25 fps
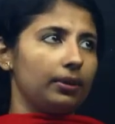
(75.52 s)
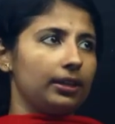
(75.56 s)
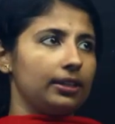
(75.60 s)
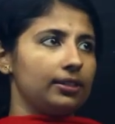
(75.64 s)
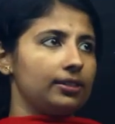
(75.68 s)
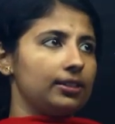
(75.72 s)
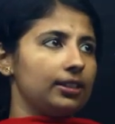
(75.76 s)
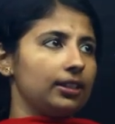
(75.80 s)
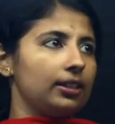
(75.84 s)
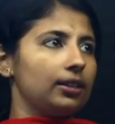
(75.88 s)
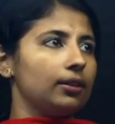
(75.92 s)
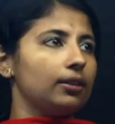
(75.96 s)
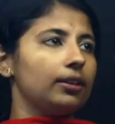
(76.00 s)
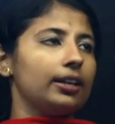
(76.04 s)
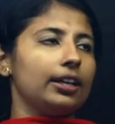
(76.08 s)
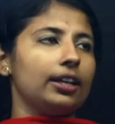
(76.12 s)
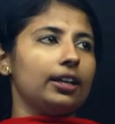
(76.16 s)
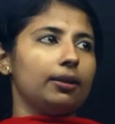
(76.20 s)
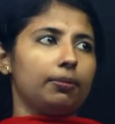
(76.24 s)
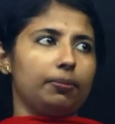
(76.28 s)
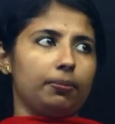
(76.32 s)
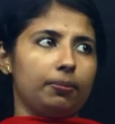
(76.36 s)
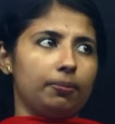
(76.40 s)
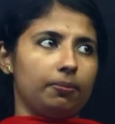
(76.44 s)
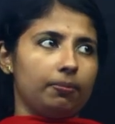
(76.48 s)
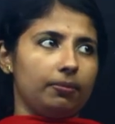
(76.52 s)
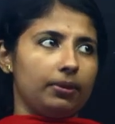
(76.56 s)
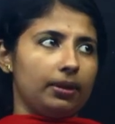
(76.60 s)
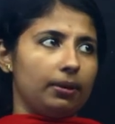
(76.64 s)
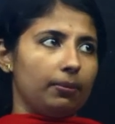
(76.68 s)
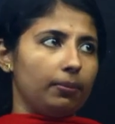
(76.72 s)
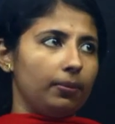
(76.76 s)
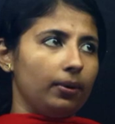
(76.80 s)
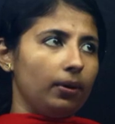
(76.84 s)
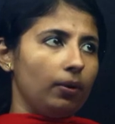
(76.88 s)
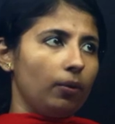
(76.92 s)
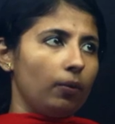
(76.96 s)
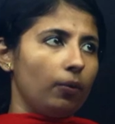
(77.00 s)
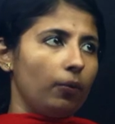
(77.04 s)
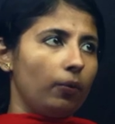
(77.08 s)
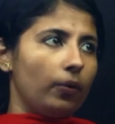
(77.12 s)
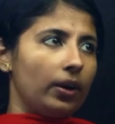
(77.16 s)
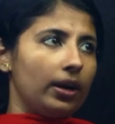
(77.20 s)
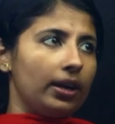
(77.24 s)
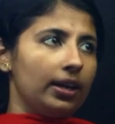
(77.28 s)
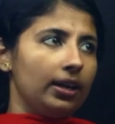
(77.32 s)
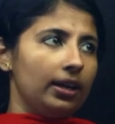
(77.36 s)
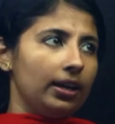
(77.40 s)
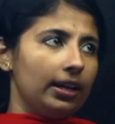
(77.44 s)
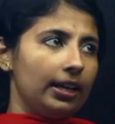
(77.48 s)
Let's take a greater number,
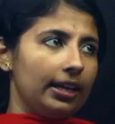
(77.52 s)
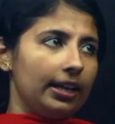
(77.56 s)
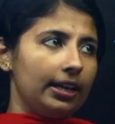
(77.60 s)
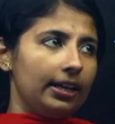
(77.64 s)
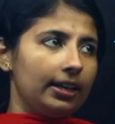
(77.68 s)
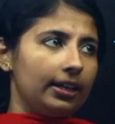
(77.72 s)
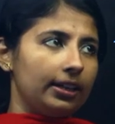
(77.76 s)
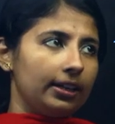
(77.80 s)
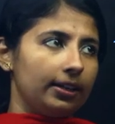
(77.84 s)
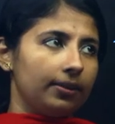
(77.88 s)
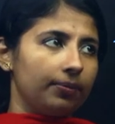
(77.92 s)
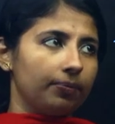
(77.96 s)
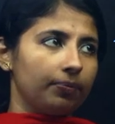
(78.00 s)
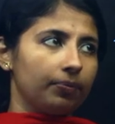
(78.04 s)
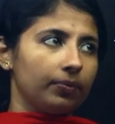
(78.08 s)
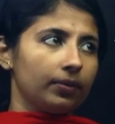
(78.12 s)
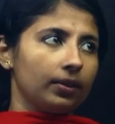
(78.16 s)
180.